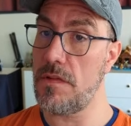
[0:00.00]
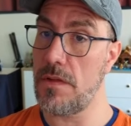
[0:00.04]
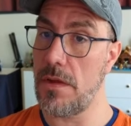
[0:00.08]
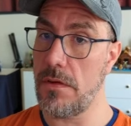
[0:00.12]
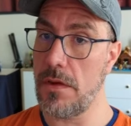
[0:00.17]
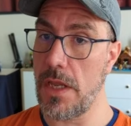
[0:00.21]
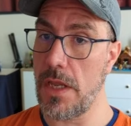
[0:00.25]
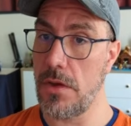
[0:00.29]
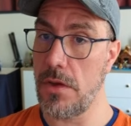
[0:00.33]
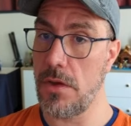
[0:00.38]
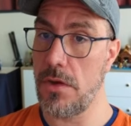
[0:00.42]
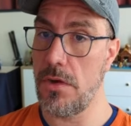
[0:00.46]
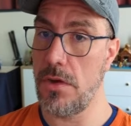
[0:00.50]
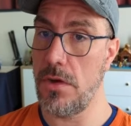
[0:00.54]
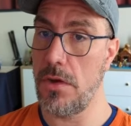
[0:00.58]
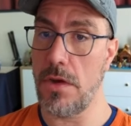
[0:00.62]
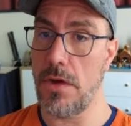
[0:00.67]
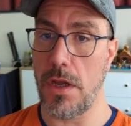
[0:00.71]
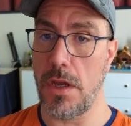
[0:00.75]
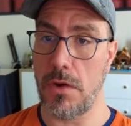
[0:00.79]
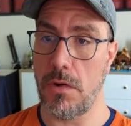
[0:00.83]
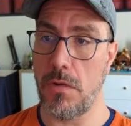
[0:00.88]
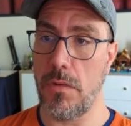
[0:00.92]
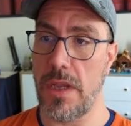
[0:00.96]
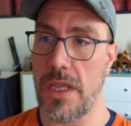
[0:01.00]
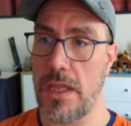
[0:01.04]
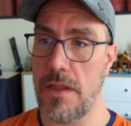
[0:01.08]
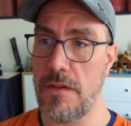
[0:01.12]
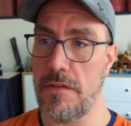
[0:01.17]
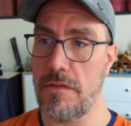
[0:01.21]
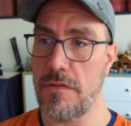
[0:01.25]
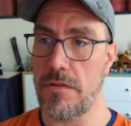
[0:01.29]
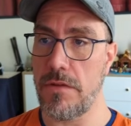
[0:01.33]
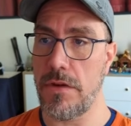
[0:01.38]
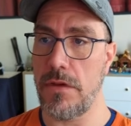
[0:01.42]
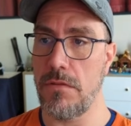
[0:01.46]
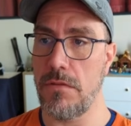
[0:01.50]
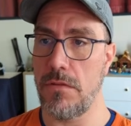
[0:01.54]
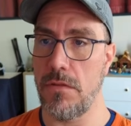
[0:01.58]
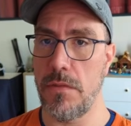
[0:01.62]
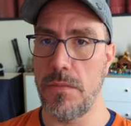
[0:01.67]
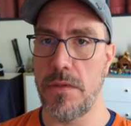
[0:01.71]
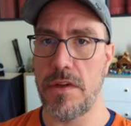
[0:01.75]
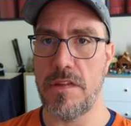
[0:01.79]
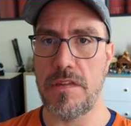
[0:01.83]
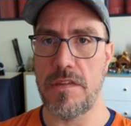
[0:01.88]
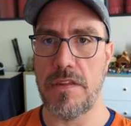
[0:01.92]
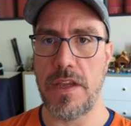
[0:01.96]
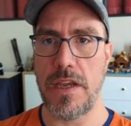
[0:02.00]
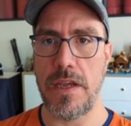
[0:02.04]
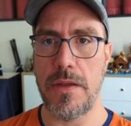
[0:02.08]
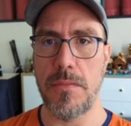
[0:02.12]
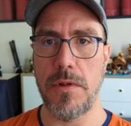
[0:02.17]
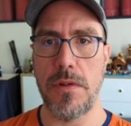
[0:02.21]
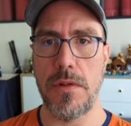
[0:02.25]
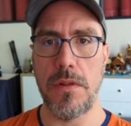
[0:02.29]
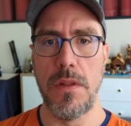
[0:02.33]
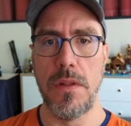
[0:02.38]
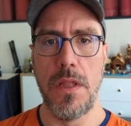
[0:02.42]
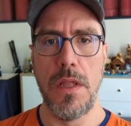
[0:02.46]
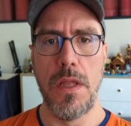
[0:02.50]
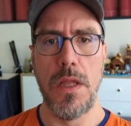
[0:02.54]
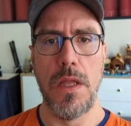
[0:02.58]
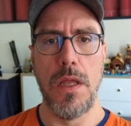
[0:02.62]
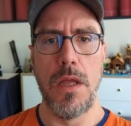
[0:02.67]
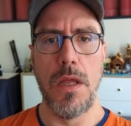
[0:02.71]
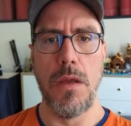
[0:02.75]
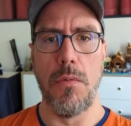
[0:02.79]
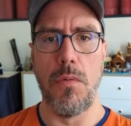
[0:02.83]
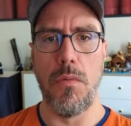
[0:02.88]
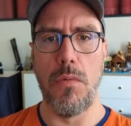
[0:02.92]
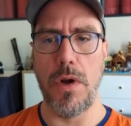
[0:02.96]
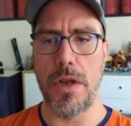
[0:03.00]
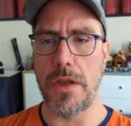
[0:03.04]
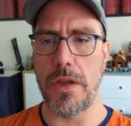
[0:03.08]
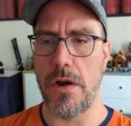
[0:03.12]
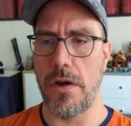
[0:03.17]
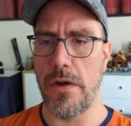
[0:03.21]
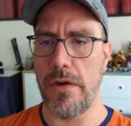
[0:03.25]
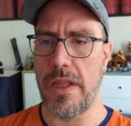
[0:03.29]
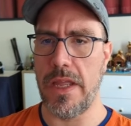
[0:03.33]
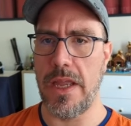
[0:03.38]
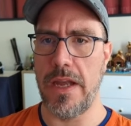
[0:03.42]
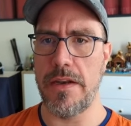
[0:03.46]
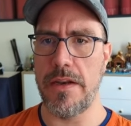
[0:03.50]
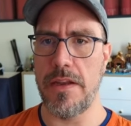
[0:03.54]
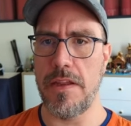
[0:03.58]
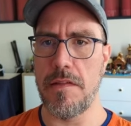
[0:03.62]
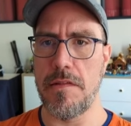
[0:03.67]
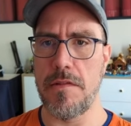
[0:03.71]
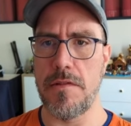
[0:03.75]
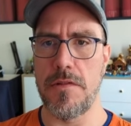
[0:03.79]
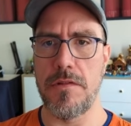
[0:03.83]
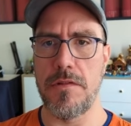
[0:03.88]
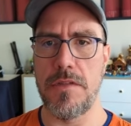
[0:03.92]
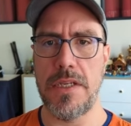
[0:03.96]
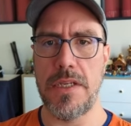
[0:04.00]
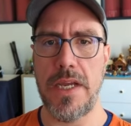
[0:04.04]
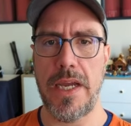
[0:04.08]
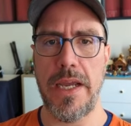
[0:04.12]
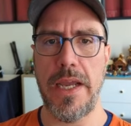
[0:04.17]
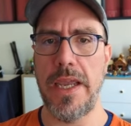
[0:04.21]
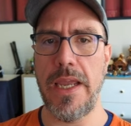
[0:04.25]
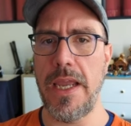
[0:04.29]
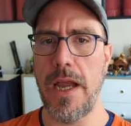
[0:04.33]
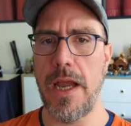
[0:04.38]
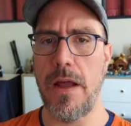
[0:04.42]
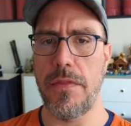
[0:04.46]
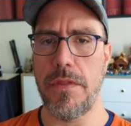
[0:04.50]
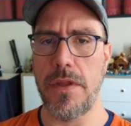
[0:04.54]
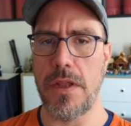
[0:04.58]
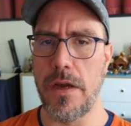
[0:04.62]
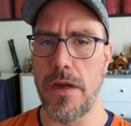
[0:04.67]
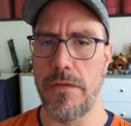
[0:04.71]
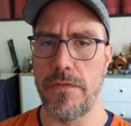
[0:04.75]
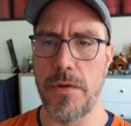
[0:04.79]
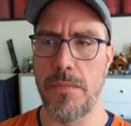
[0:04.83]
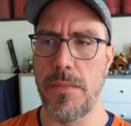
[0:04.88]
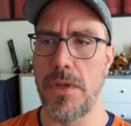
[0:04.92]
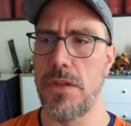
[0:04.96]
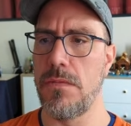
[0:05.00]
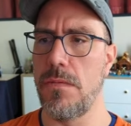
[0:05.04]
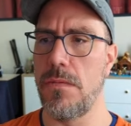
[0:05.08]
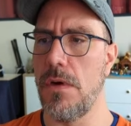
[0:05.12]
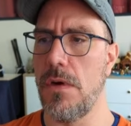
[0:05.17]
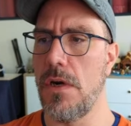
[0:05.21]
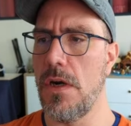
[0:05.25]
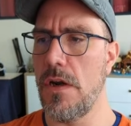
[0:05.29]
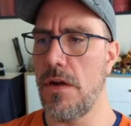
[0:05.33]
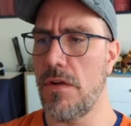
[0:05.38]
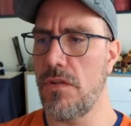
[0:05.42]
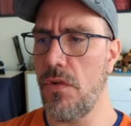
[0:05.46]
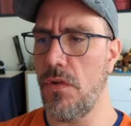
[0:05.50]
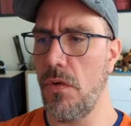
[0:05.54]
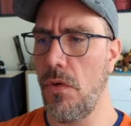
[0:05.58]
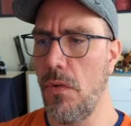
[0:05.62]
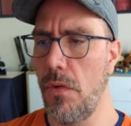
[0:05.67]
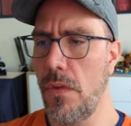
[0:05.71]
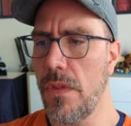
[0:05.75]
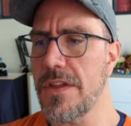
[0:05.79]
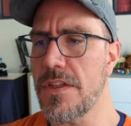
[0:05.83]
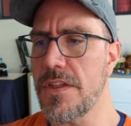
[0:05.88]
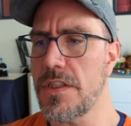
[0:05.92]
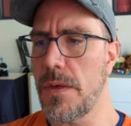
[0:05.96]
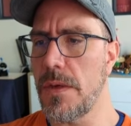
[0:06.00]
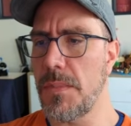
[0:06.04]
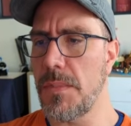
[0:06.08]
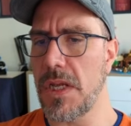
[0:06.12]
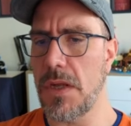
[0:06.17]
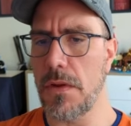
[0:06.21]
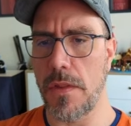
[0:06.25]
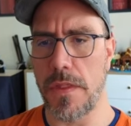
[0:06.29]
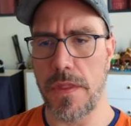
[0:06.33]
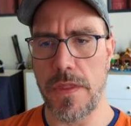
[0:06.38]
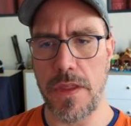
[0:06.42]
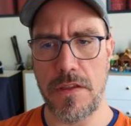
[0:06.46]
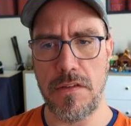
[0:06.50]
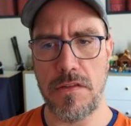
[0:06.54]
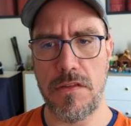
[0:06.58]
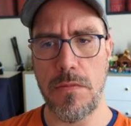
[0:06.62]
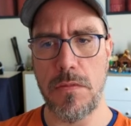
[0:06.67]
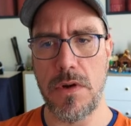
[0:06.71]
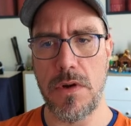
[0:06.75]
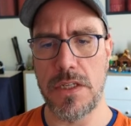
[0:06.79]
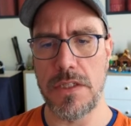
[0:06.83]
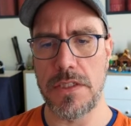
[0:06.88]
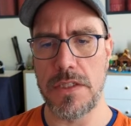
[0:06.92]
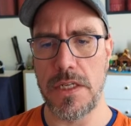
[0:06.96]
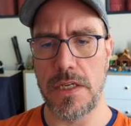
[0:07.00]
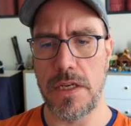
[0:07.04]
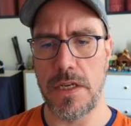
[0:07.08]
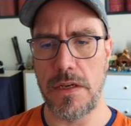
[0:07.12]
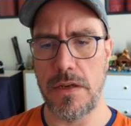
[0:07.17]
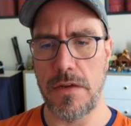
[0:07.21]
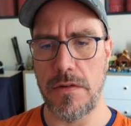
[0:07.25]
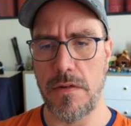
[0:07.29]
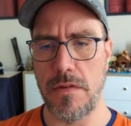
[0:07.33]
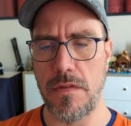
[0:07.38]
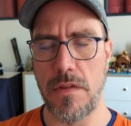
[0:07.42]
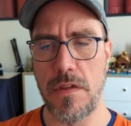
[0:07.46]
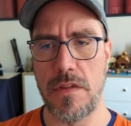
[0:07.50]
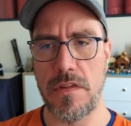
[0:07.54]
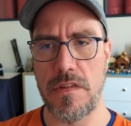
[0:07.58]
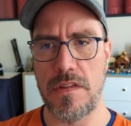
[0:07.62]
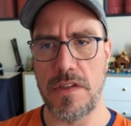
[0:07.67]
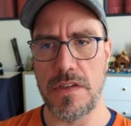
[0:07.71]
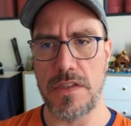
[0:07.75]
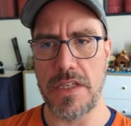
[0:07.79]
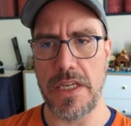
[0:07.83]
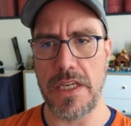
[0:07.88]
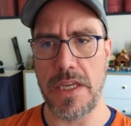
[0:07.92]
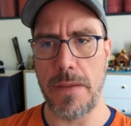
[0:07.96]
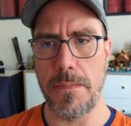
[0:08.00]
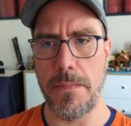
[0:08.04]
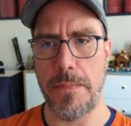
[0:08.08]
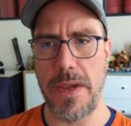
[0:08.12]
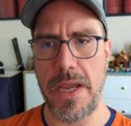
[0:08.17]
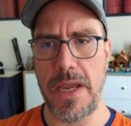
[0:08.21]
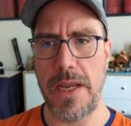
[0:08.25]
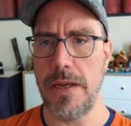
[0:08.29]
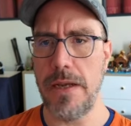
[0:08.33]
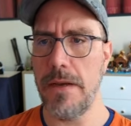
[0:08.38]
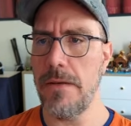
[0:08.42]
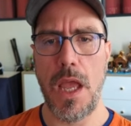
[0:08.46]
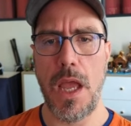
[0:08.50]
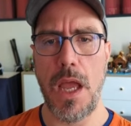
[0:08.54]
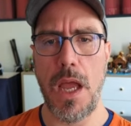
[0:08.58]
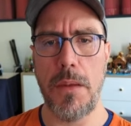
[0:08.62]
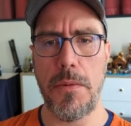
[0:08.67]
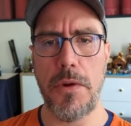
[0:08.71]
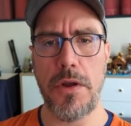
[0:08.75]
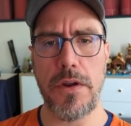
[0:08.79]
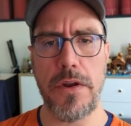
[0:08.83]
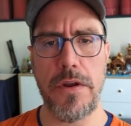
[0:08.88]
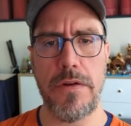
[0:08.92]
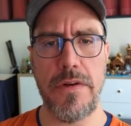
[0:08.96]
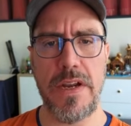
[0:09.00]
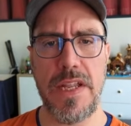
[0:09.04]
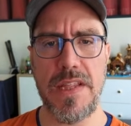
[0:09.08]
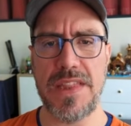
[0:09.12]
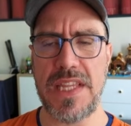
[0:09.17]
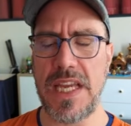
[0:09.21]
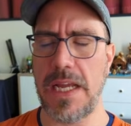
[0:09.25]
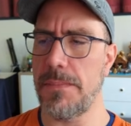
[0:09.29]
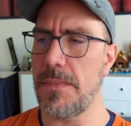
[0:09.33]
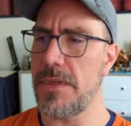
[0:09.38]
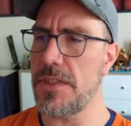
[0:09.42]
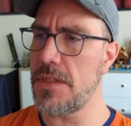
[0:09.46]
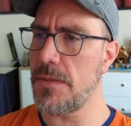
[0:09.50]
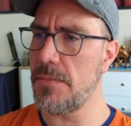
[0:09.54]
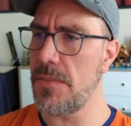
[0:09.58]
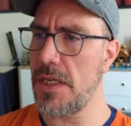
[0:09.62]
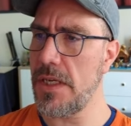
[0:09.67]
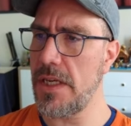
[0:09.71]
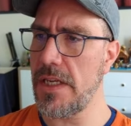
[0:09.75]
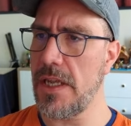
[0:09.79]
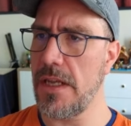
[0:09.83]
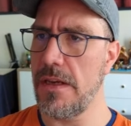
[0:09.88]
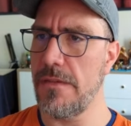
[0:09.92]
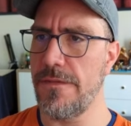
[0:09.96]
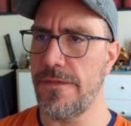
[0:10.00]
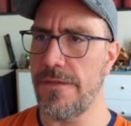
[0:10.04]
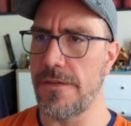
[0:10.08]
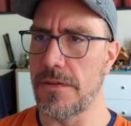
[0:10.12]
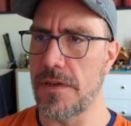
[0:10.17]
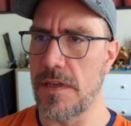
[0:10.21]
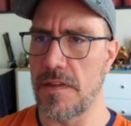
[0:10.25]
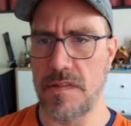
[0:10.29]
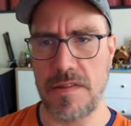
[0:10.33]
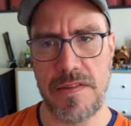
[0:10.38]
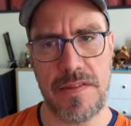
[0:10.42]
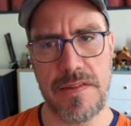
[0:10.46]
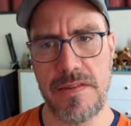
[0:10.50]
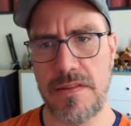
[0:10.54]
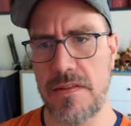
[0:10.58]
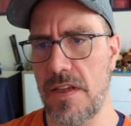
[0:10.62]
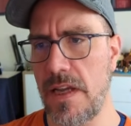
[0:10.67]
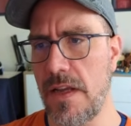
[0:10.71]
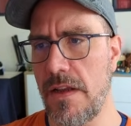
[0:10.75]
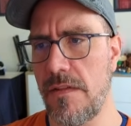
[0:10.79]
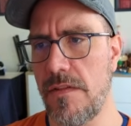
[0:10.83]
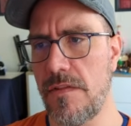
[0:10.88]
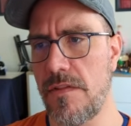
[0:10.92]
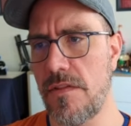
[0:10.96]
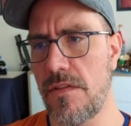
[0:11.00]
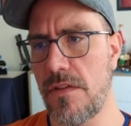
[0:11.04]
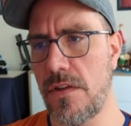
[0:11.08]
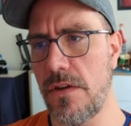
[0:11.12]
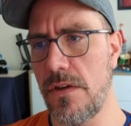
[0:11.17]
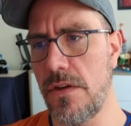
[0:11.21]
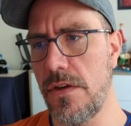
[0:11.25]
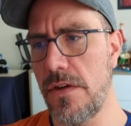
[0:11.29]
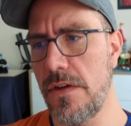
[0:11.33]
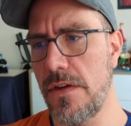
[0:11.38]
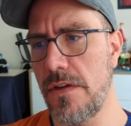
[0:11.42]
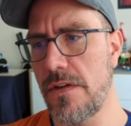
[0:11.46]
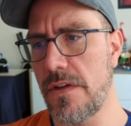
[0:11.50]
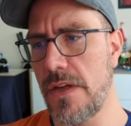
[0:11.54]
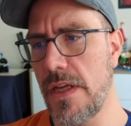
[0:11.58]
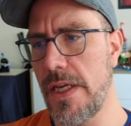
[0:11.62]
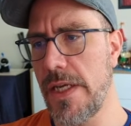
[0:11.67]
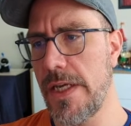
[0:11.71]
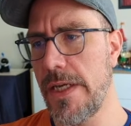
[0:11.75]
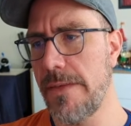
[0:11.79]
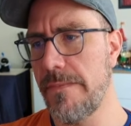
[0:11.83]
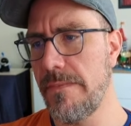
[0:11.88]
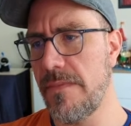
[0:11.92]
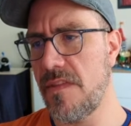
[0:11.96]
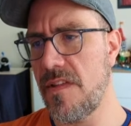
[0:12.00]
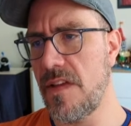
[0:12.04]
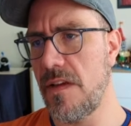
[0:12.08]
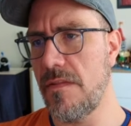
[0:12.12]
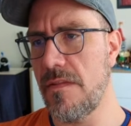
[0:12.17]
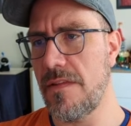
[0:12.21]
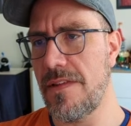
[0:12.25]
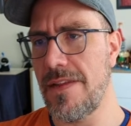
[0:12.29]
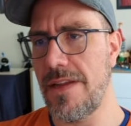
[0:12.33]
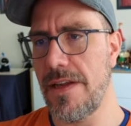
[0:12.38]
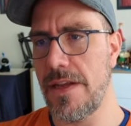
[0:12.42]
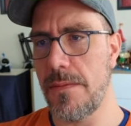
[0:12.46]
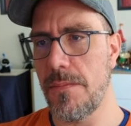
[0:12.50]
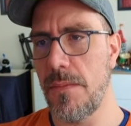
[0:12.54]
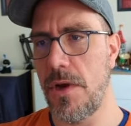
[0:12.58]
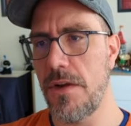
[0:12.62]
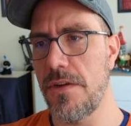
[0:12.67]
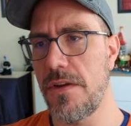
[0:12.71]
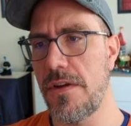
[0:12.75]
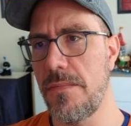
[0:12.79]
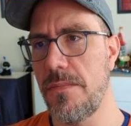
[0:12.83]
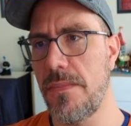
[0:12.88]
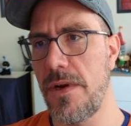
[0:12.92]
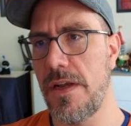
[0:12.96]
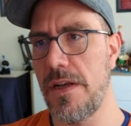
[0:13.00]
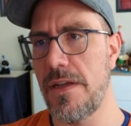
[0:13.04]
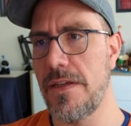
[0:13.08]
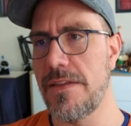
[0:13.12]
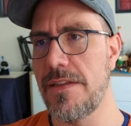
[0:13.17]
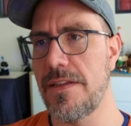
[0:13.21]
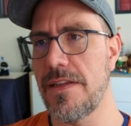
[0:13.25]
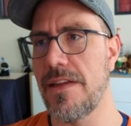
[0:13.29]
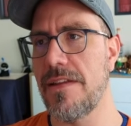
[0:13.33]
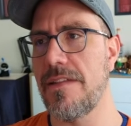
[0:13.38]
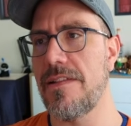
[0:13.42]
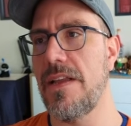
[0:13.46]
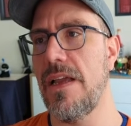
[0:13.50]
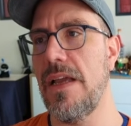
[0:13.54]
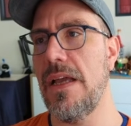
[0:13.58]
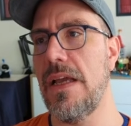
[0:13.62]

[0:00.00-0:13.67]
Okay, good. A quick history, rumors table, what Arkand is today, how the government works, all the typical things you want in a little city campaign. I'm not going to read that, but demonic influence sounds good. Sounds like modern politics.